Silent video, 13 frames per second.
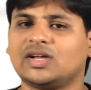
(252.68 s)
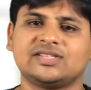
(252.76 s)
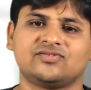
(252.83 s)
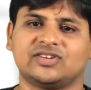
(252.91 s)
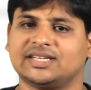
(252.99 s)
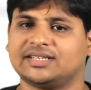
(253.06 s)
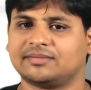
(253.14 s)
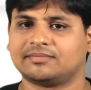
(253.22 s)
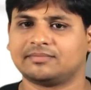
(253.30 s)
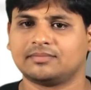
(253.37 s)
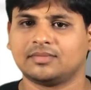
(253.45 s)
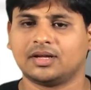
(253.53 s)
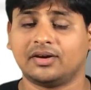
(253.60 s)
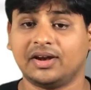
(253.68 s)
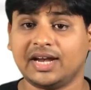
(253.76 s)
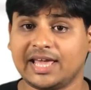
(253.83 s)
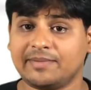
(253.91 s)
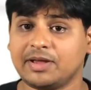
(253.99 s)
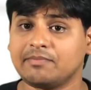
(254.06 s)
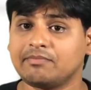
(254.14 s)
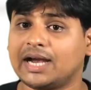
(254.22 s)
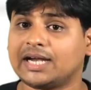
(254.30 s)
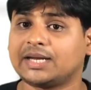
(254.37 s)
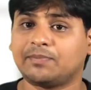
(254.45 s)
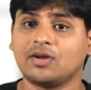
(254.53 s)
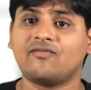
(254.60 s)
12th one, renaming
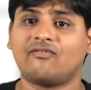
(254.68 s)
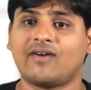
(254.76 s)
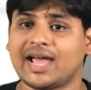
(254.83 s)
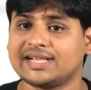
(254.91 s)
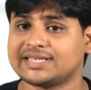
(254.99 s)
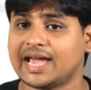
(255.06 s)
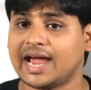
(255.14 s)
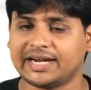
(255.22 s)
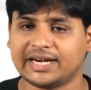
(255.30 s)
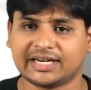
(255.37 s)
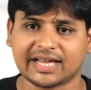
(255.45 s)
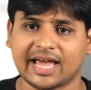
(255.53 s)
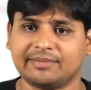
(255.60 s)
multiple files at